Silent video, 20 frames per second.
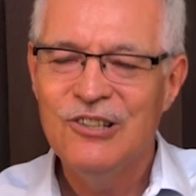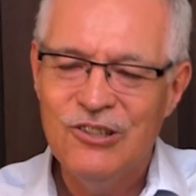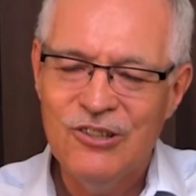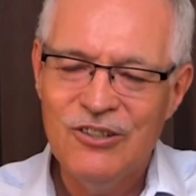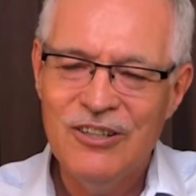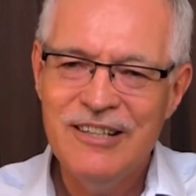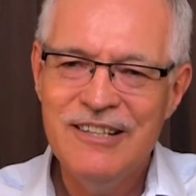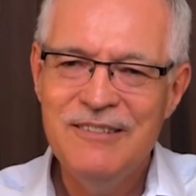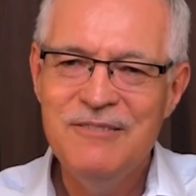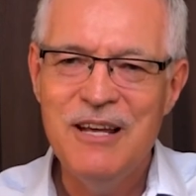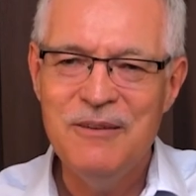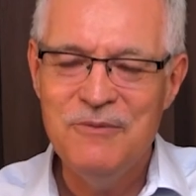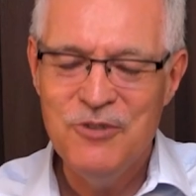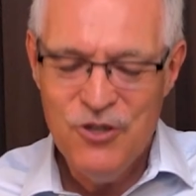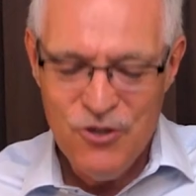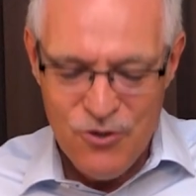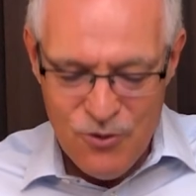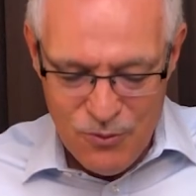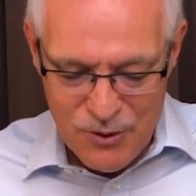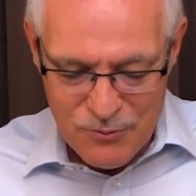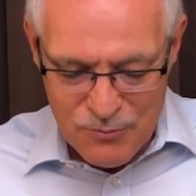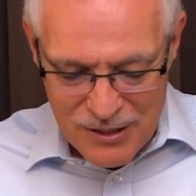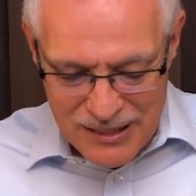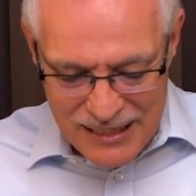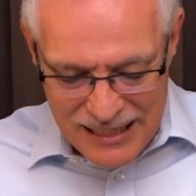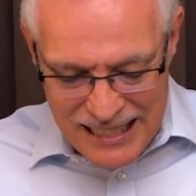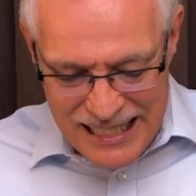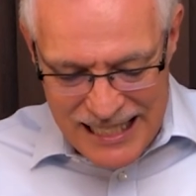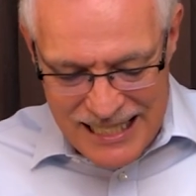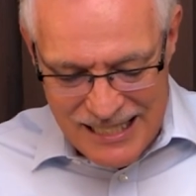Lord, that you would
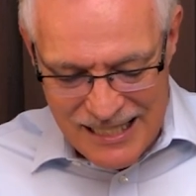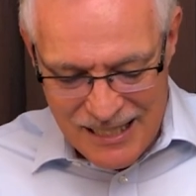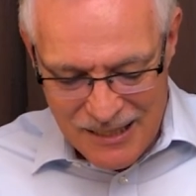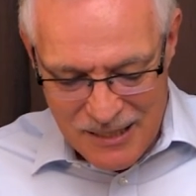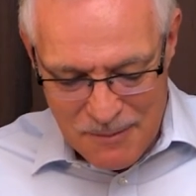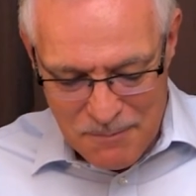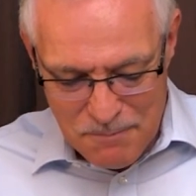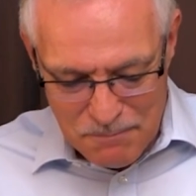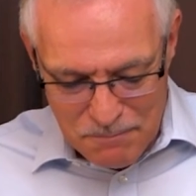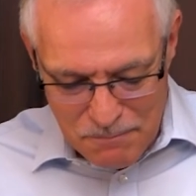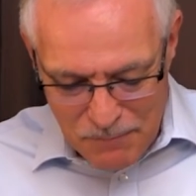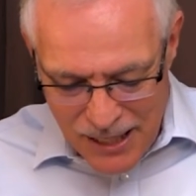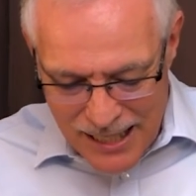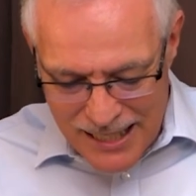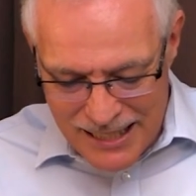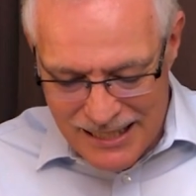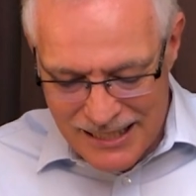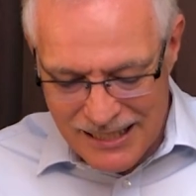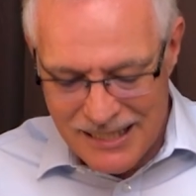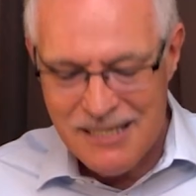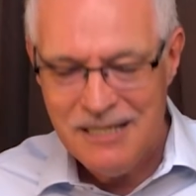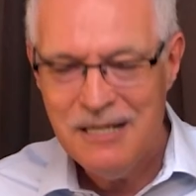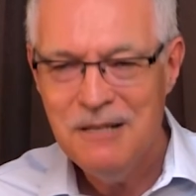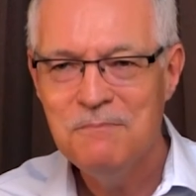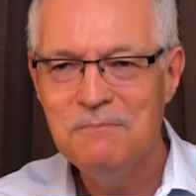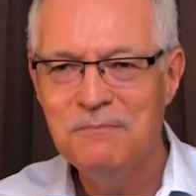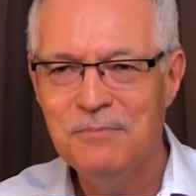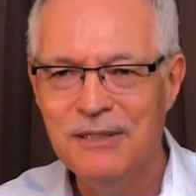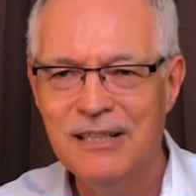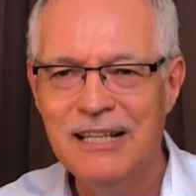release an
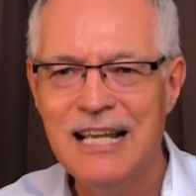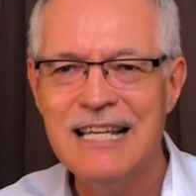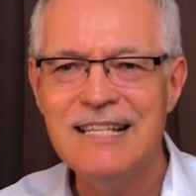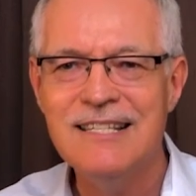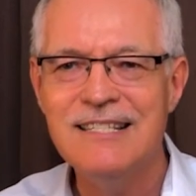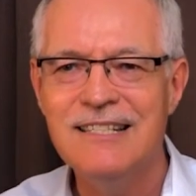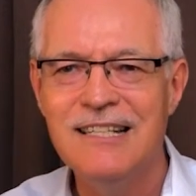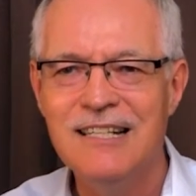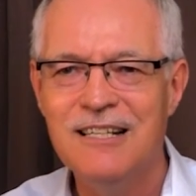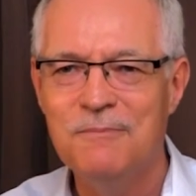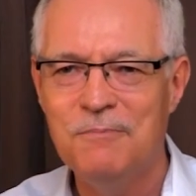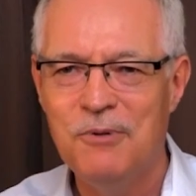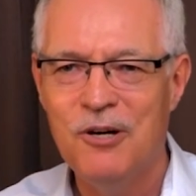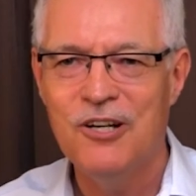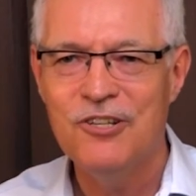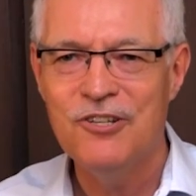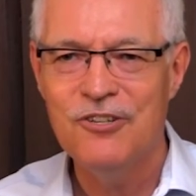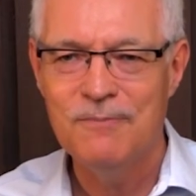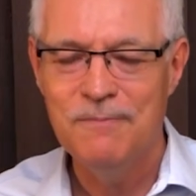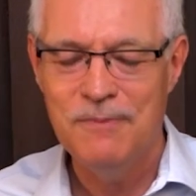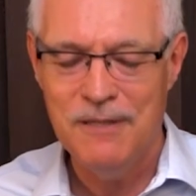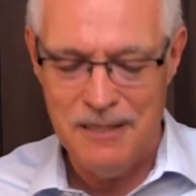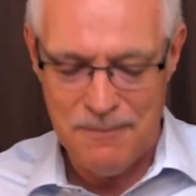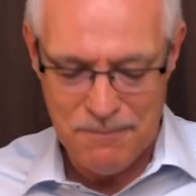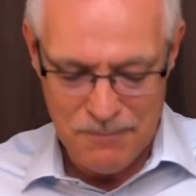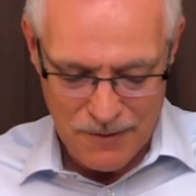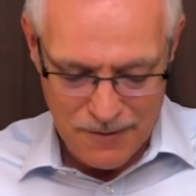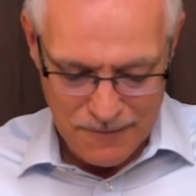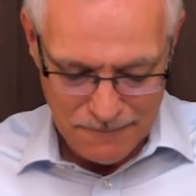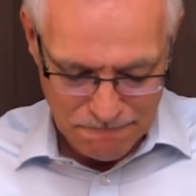abundant blessing upon your
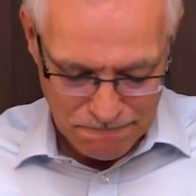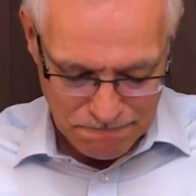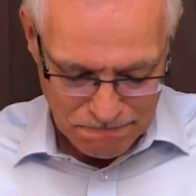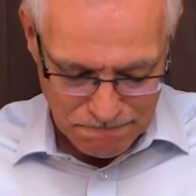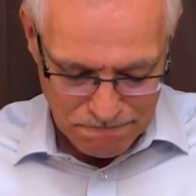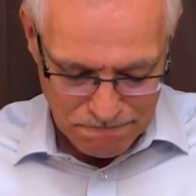people.